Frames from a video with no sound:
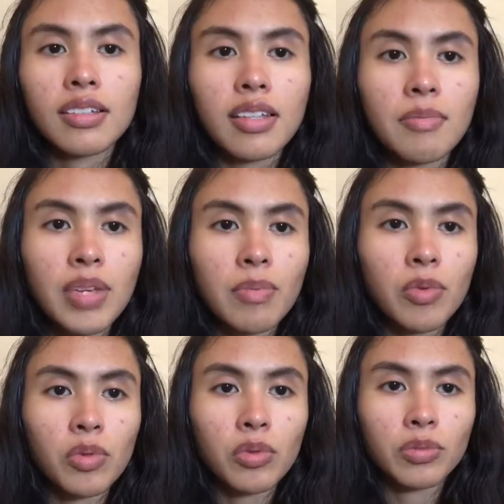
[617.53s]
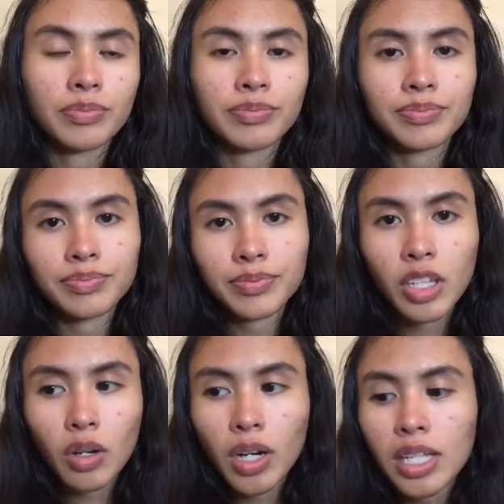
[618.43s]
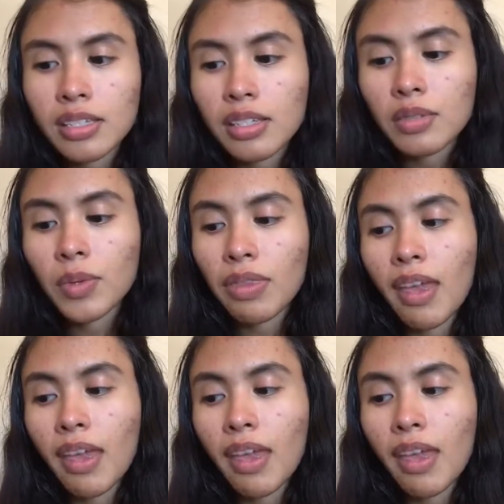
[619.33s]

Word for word: some people crazy with